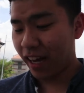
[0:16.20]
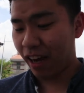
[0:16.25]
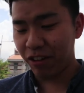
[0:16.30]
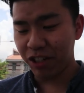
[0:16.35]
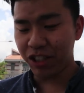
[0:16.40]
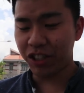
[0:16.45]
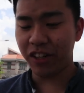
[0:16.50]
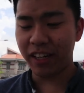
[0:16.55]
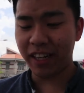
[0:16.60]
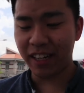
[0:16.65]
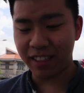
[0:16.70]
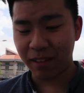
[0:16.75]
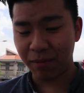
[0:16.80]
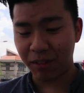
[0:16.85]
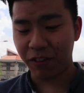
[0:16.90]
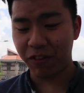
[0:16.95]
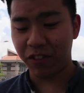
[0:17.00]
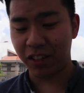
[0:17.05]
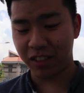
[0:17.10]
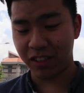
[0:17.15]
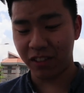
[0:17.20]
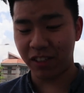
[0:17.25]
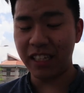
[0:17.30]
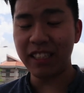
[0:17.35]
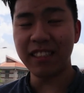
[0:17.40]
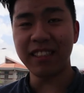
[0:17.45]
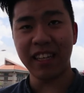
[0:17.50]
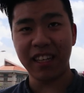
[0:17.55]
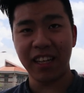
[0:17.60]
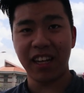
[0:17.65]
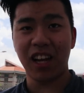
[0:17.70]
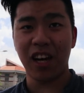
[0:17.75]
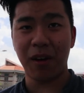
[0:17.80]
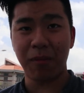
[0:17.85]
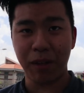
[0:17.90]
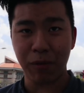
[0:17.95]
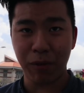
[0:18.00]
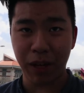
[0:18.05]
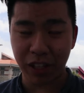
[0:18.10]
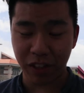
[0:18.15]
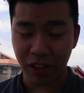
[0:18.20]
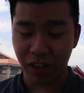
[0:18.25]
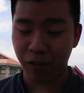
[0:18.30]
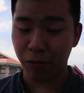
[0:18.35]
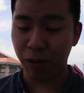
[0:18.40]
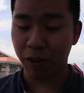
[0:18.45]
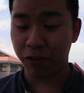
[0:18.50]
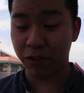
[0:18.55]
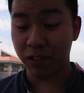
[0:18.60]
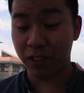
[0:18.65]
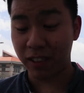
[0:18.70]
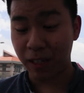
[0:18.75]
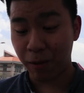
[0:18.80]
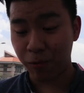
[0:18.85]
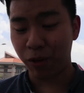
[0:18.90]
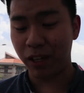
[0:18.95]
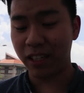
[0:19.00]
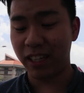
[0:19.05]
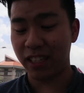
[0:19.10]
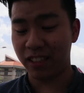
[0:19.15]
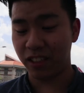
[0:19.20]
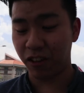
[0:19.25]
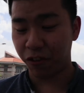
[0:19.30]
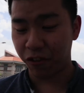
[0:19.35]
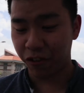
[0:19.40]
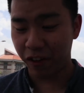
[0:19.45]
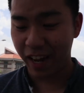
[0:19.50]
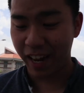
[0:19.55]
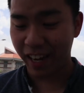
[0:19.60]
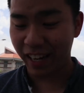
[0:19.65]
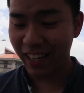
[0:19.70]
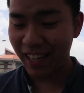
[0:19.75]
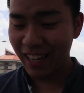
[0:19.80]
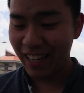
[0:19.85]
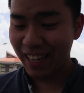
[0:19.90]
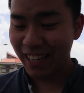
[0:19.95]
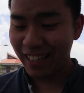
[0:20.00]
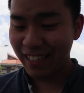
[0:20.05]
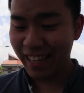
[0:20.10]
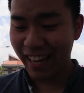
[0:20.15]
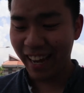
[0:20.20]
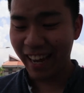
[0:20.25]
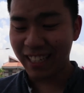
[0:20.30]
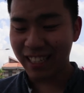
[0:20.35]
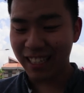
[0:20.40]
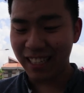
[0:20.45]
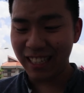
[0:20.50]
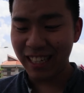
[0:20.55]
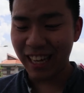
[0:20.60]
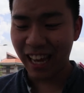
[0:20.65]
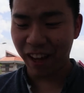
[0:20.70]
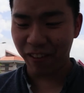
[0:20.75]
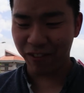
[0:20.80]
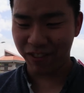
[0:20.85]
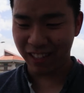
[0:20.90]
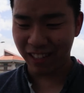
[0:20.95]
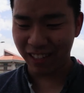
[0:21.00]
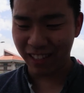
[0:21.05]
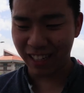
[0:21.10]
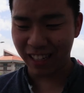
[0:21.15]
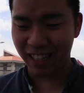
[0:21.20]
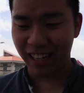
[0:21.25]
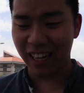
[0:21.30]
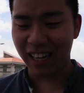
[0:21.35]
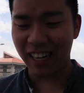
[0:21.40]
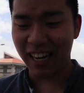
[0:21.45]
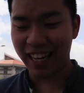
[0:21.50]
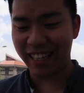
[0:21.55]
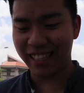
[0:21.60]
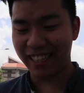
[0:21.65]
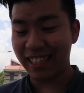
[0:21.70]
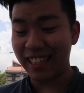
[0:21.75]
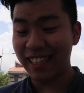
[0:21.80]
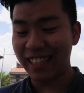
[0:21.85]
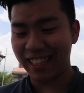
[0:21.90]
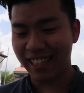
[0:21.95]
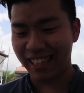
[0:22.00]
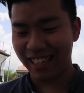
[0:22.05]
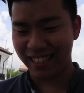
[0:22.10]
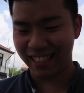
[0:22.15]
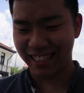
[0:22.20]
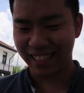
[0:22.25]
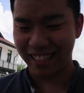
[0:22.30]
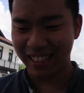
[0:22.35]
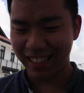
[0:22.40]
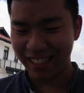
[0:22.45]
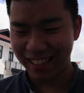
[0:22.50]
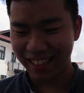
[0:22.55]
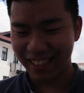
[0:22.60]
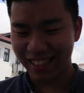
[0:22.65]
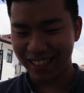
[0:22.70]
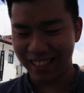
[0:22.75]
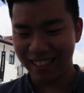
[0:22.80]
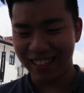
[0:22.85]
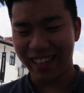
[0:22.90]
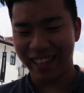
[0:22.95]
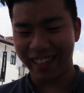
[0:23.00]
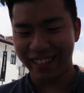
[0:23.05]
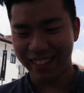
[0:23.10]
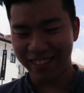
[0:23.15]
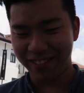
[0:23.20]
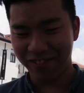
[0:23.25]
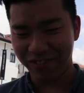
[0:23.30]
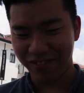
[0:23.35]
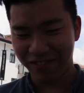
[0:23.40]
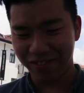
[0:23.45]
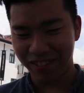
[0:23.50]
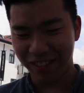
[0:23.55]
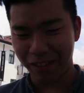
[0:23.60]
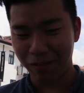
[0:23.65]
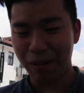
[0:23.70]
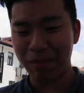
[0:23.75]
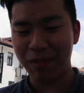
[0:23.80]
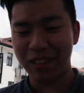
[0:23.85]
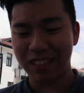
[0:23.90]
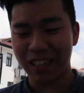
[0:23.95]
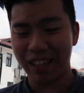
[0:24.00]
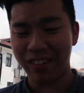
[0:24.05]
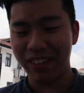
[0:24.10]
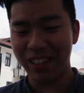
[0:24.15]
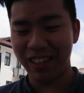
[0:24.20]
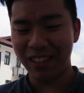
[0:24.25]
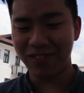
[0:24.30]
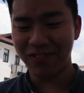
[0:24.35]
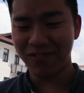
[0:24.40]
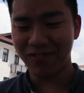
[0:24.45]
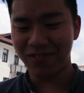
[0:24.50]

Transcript: I want to show you guys something first. So inside the lobby, when you're with someone that is your friend, they actually have some kind of light indication. You see like, the one beside me,